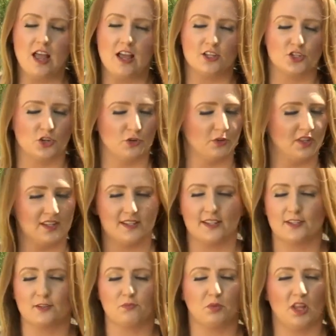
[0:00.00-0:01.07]
So this
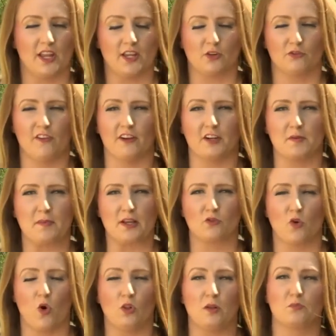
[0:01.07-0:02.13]
is playing a very big
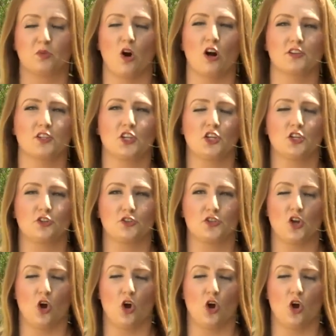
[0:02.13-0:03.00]
role and prosecutors